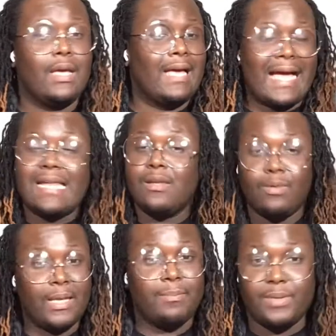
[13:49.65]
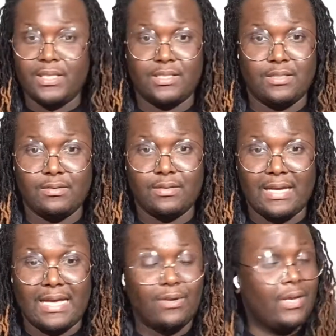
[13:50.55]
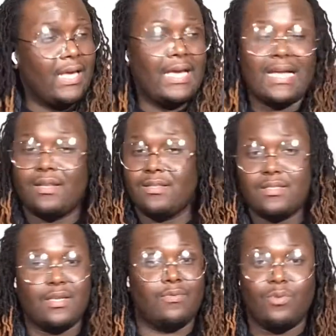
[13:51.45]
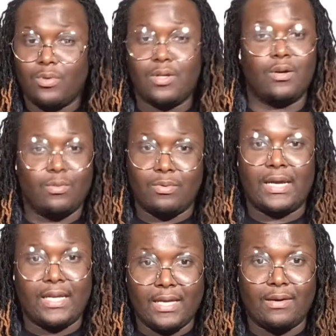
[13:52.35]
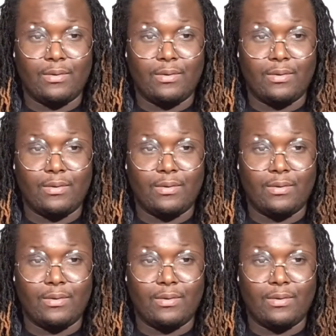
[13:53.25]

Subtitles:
I know they busy. I know they got other stuff going on right now.